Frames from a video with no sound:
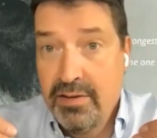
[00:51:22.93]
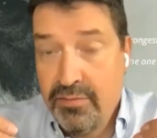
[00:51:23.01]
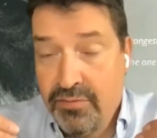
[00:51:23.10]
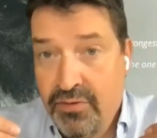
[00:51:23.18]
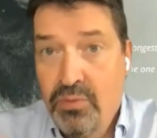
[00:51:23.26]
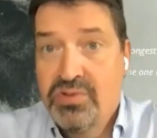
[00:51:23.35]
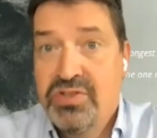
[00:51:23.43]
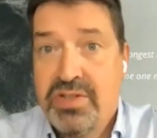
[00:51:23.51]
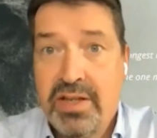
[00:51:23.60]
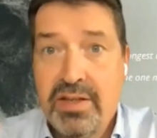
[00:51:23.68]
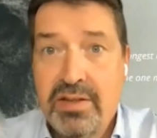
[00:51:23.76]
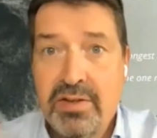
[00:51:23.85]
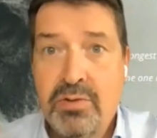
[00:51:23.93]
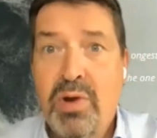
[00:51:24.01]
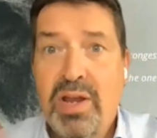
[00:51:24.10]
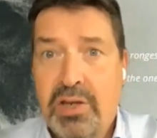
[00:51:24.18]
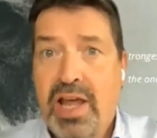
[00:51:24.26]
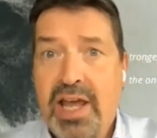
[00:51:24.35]
force the
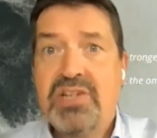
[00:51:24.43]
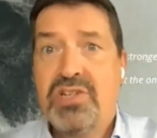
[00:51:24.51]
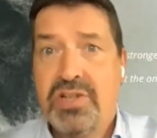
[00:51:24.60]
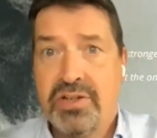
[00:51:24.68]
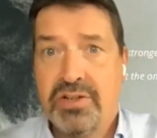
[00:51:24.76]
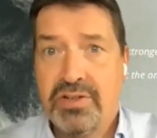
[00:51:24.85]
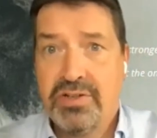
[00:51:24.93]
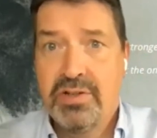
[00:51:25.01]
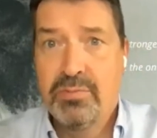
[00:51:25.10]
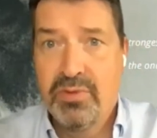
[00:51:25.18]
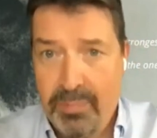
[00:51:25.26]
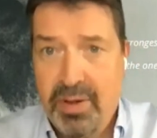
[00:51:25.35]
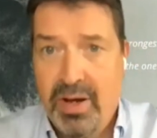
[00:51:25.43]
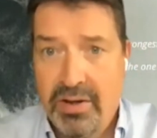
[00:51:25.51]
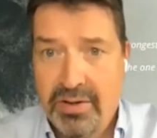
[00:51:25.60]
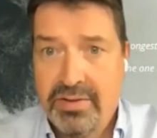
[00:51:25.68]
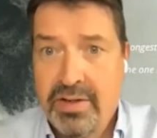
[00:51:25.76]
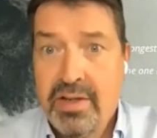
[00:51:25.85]
regulation with the
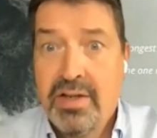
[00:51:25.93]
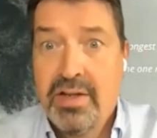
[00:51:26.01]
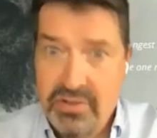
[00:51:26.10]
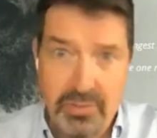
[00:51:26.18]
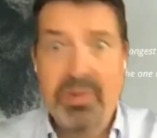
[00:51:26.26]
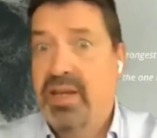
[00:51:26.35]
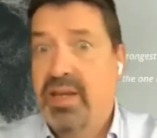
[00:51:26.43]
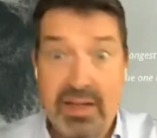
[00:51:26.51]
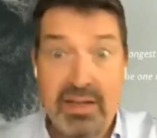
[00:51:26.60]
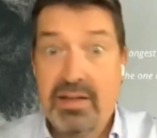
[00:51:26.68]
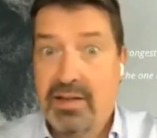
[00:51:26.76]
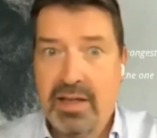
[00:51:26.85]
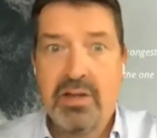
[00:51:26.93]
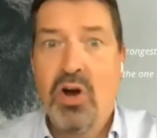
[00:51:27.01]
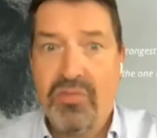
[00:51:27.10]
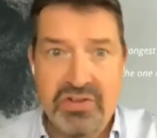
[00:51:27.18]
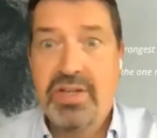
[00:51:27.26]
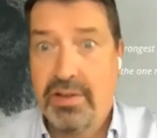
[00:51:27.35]
part to be
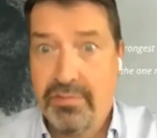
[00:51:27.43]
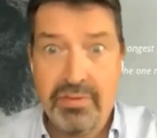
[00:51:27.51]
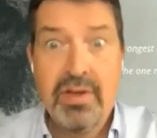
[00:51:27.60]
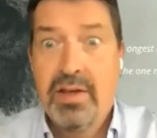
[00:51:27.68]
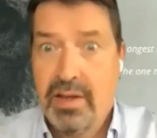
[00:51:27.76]
innovative